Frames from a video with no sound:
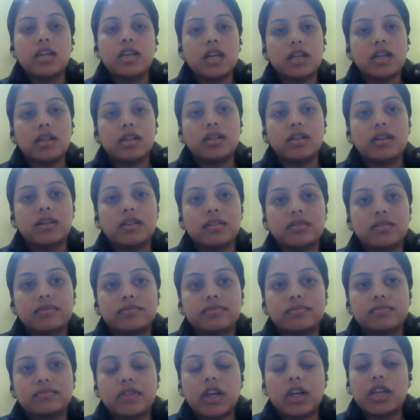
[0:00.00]
Yes.
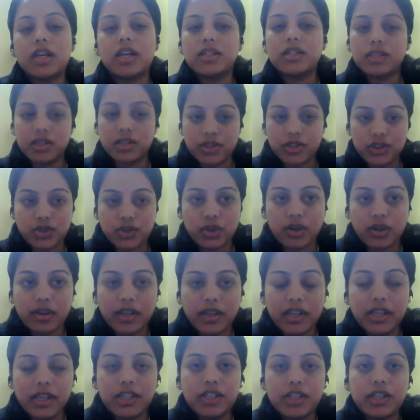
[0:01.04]
Yes, sir, sure.
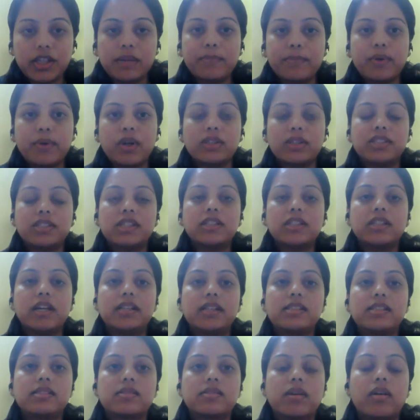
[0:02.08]
ETL project,
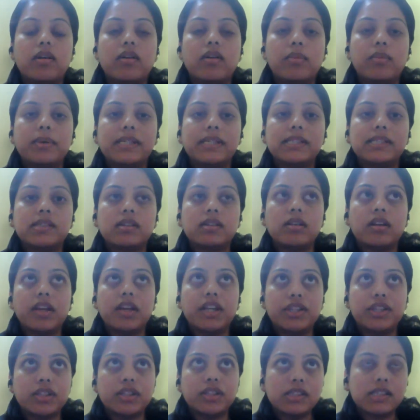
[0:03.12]
it's basically
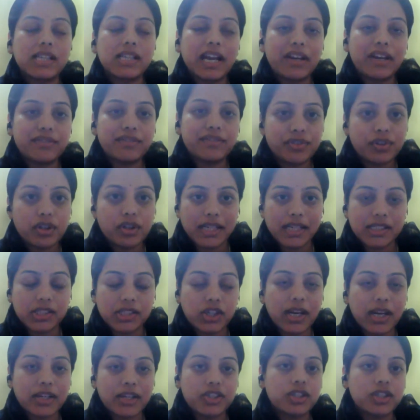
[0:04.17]
ETL stands for
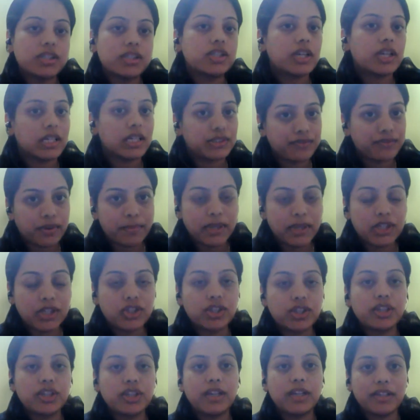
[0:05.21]
extraction,
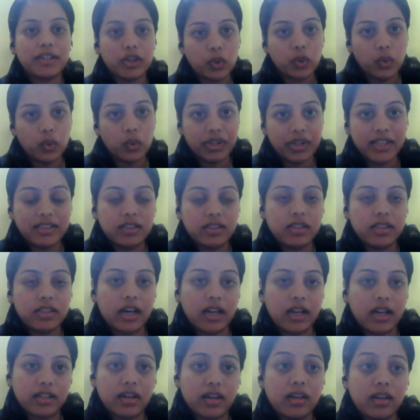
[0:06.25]
transformation, and loading the
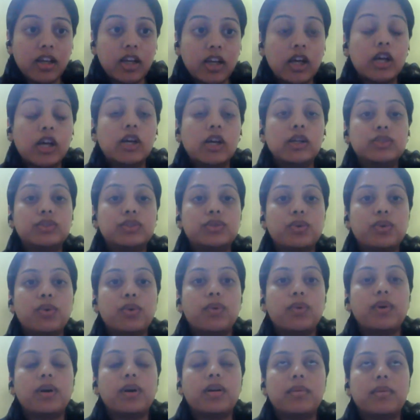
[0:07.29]
data.
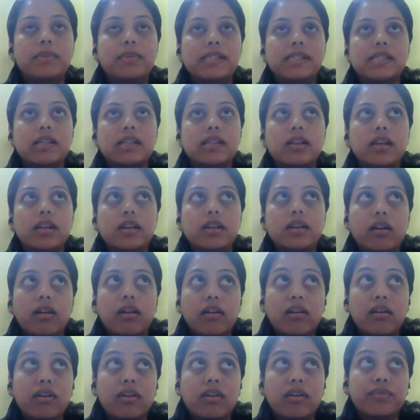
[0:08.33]
So basically,
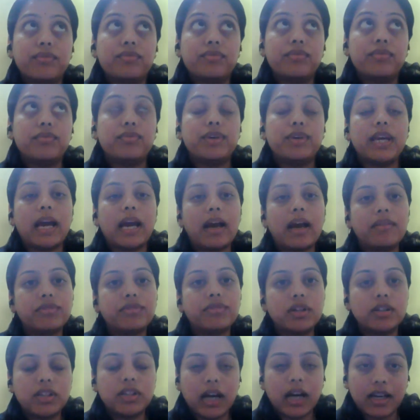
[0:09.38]
we have
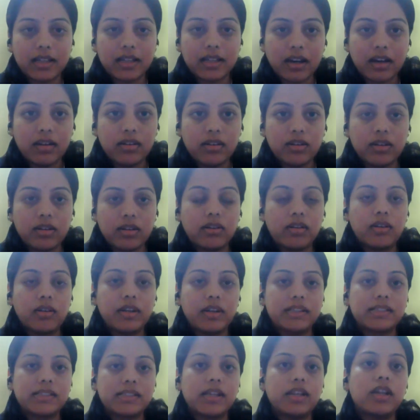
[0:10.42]
a data,
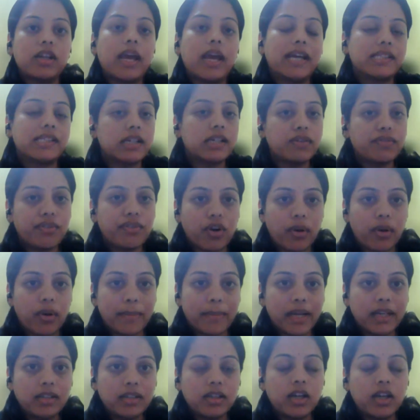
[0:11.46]
it's in Excel
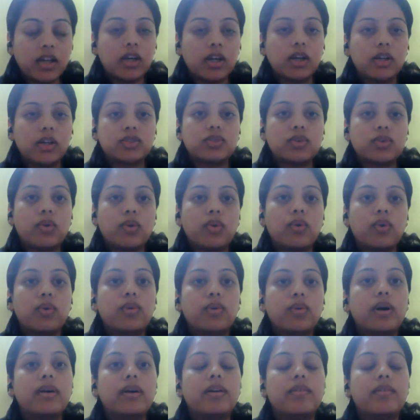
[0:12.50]
format.
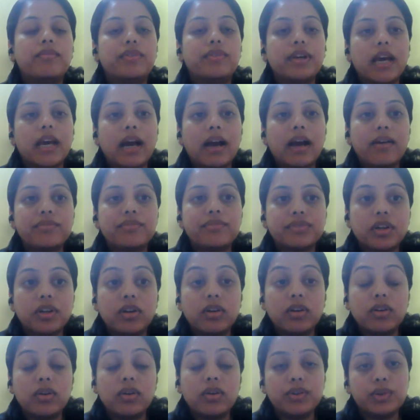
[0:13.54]
So we have
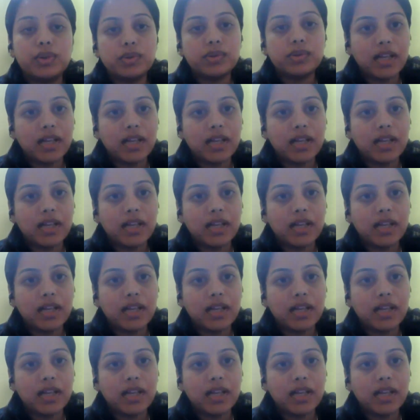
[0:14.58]
used